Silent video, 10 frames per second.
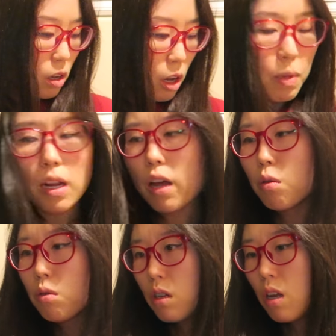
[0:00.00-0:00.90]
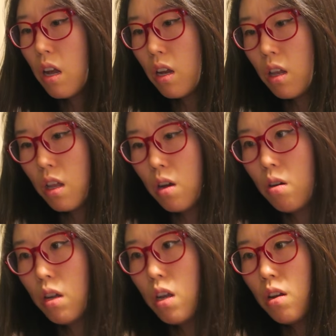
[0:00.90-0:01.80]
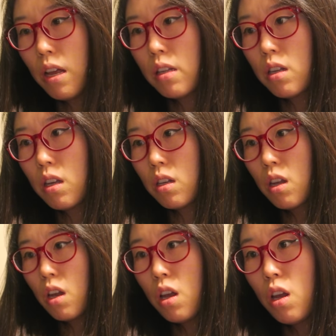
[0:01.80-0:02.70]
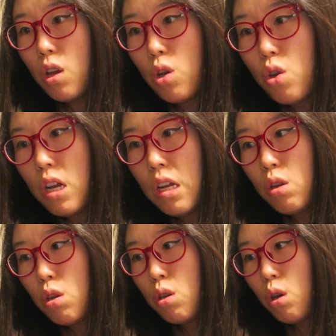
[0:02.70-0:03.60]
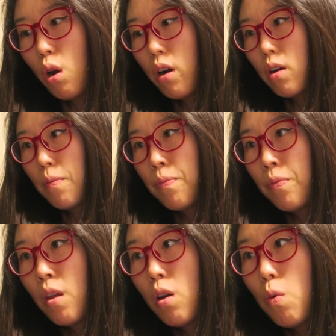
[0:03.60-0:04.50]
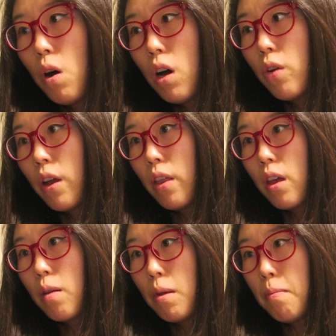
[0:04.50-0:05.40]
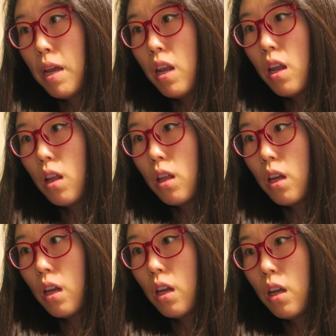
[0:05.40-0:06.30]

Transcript: I mean, I don't see anything on here that says you need to start watering them immediately.